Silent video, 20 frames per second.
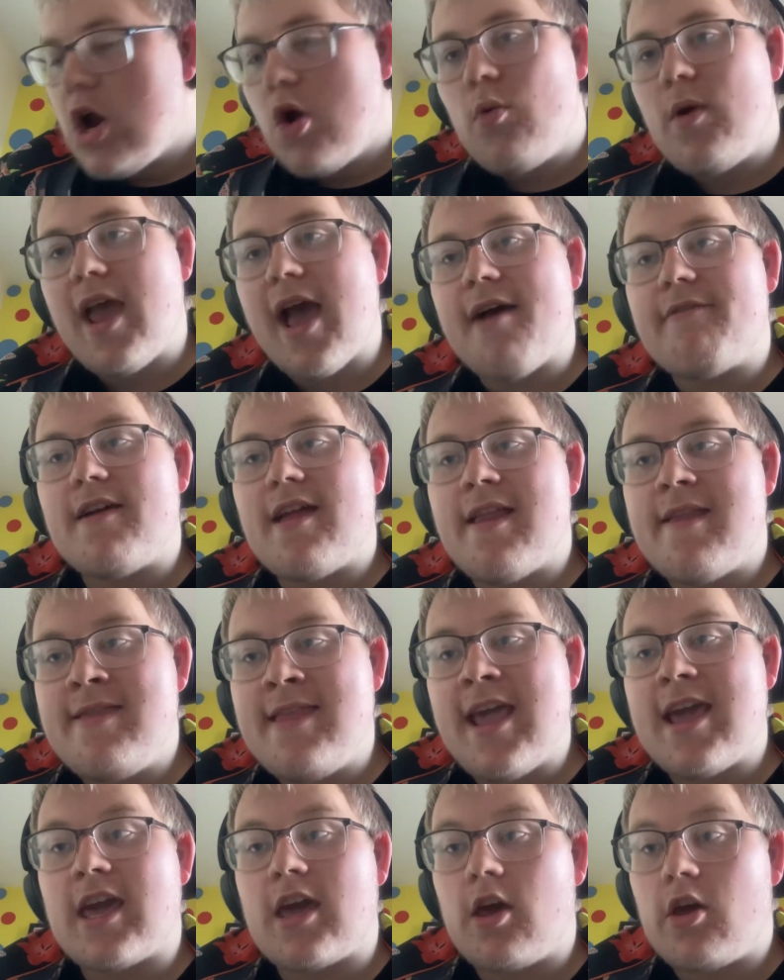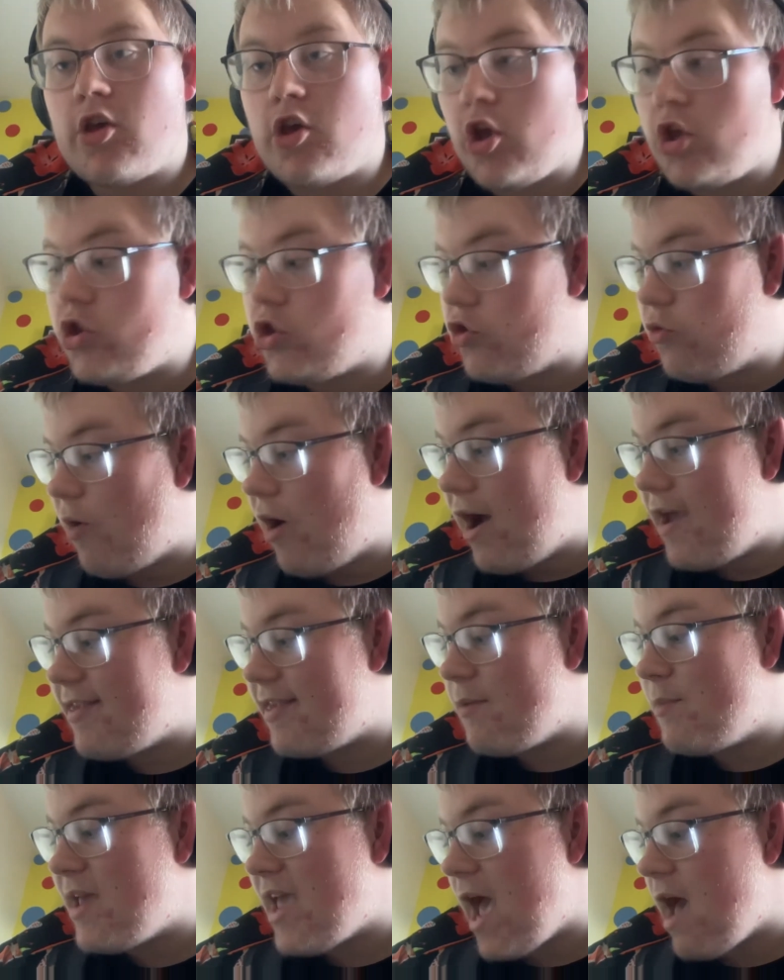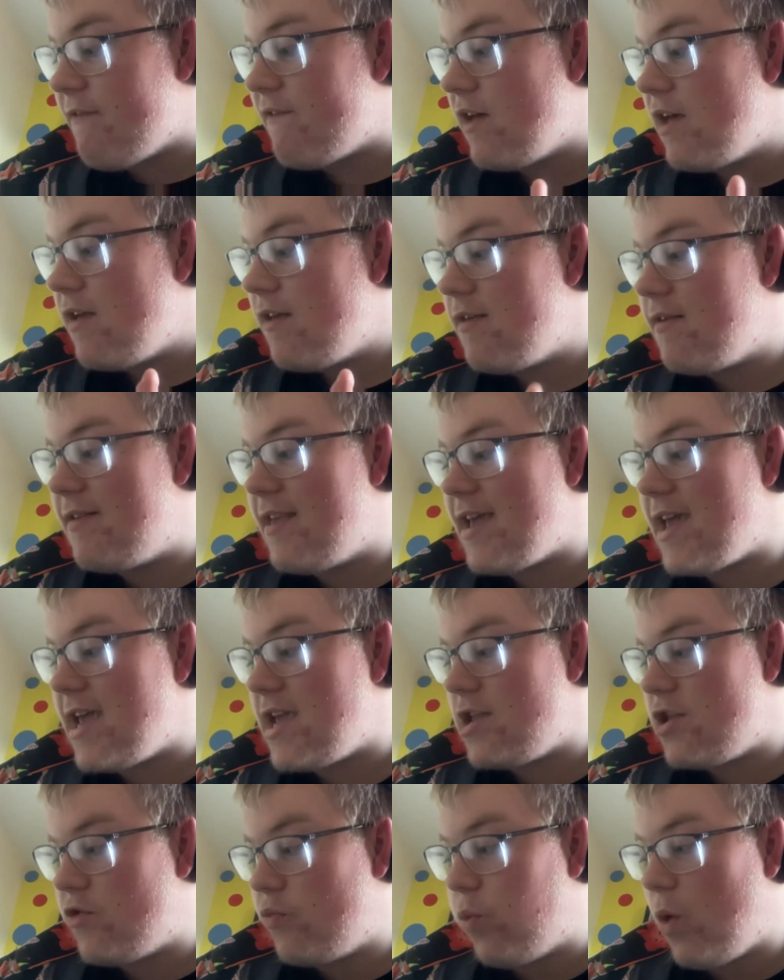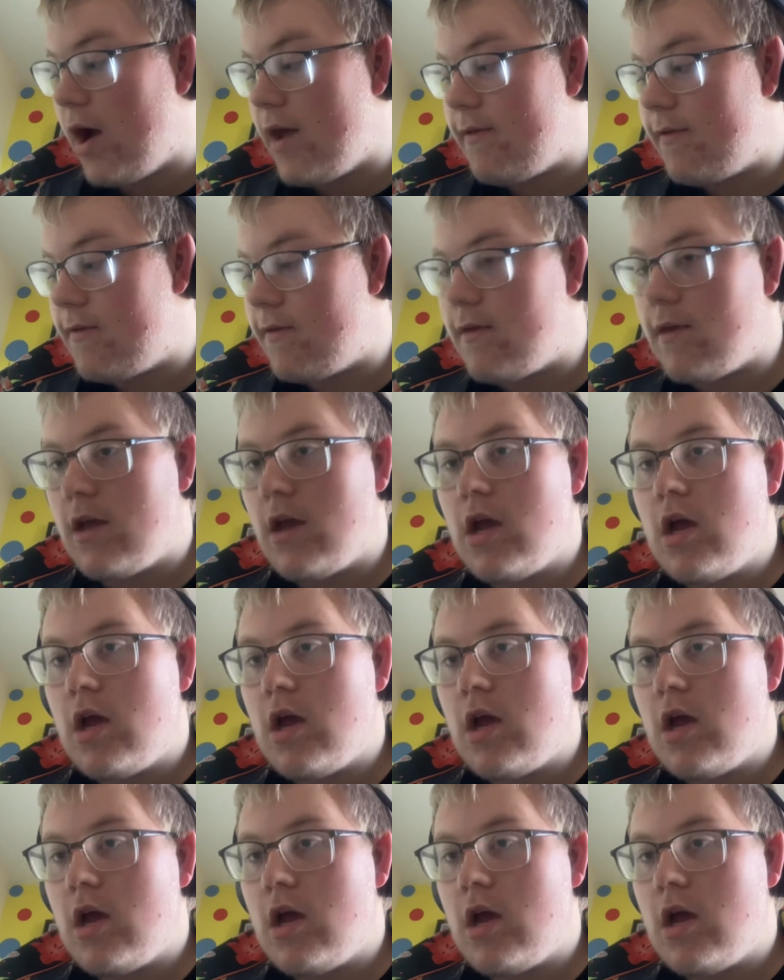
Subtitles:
We have Nick Good twice and we have Ziggy twice.